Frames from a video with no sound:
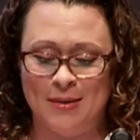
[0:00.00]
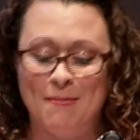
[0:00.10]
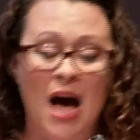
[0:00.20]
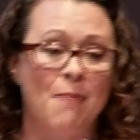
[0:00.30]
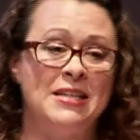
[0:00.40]

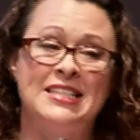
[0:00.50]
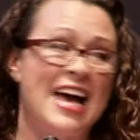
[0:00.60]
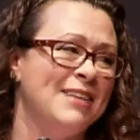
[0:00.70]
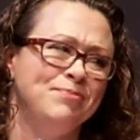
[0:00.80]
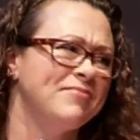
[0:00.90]
Mom and
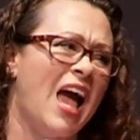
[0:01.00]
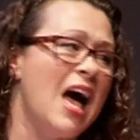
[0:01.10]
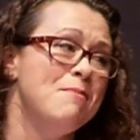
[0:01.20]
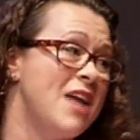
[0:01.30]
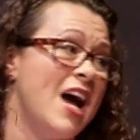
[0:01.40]
Dad,
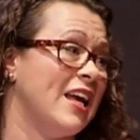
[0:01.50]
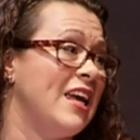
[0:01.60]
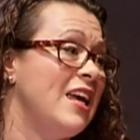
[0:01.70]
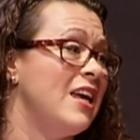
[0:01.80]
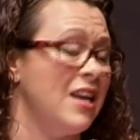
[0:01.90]
I'm not a
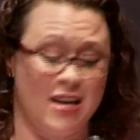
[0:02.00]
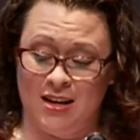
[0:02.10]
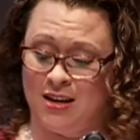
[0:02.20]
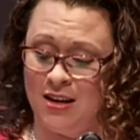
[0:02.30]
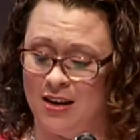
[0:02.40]
he.
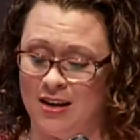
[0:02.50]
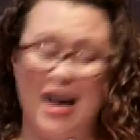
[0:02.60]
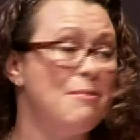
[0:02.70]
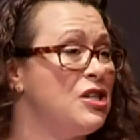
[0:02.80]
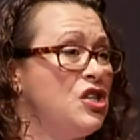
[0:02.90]

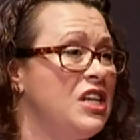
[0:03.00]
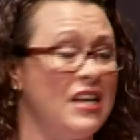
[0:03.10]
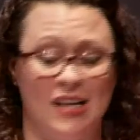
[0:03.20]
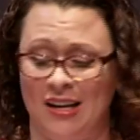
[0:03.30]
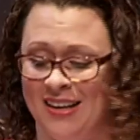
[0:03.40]
I'm a
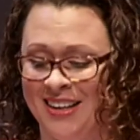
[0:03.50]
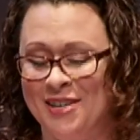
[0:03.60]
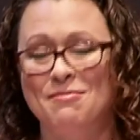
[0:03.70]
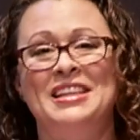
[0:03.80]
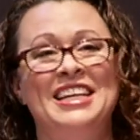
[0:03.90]
she.
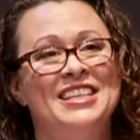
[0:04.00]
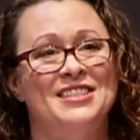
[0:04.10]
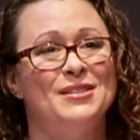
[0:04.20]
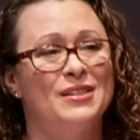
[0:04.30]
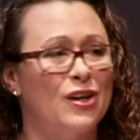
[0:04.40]

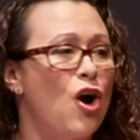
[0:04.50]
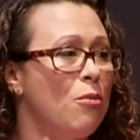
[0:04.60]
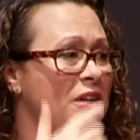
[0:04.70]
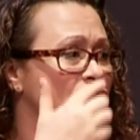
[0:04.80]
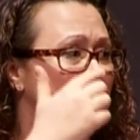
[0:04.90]
Please
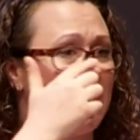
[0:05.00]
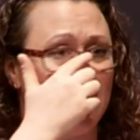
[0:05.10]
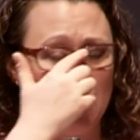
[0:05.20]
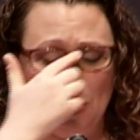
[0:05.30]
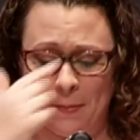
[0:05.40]
call me
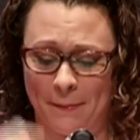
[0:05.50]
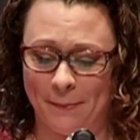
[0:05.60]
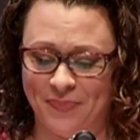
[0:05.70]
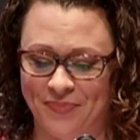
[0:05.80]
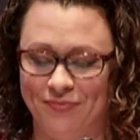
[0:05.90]
she."
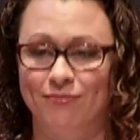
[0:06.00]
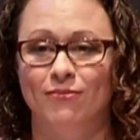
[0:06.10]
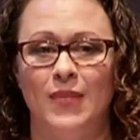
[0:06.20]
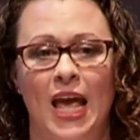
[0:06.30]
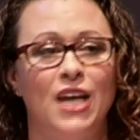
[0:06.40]

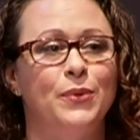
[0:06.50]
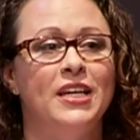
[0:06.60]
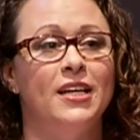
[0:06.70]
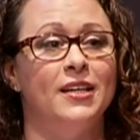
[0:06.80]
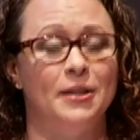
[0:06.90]
And we
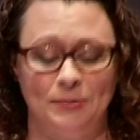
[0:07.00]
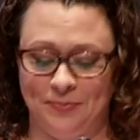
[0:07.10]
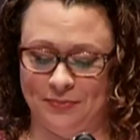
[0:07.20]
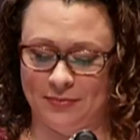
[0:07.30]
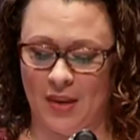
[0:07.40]
did.
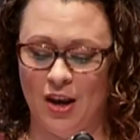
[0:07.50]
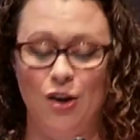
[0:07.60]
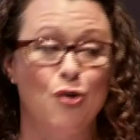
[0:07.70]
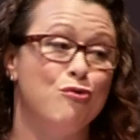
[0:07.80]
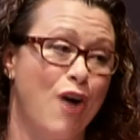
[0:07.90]

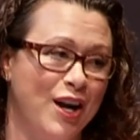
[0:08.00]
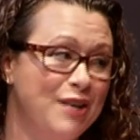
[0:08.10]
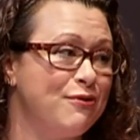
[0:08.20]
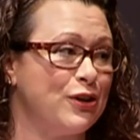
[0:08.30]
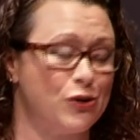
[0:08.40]

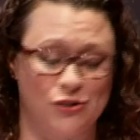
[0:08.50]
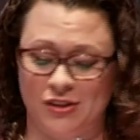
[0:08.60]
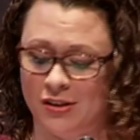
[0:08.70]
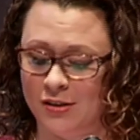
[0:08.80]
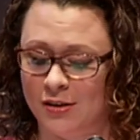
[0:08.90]
Ronnie
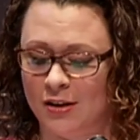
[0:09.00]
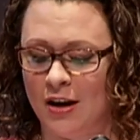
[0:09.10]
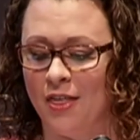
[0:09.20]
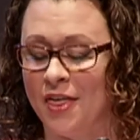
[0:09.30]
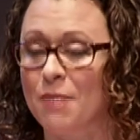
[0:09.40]
first,
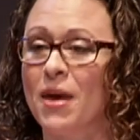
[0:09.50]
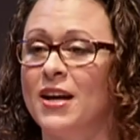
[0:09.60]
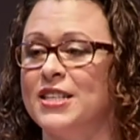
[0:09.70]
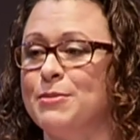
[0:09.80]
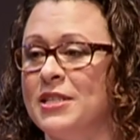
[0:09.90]
then my
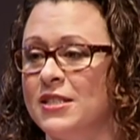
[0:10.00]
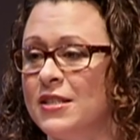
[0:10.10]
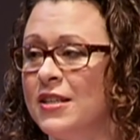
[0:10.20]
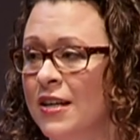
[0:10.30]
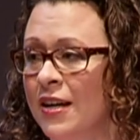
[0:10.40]
husband,
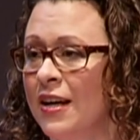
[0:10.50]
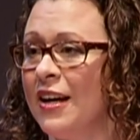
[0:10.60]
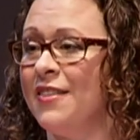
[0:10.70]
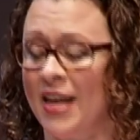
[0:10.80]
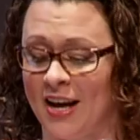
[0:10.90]

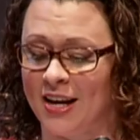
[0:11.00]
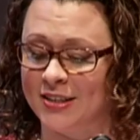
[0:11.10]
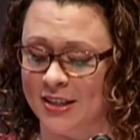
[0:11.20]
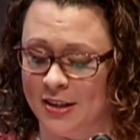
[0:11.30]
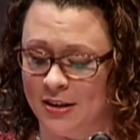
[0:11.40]
and then I
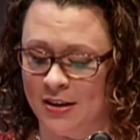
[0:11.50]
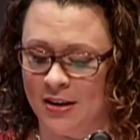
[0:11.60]
did.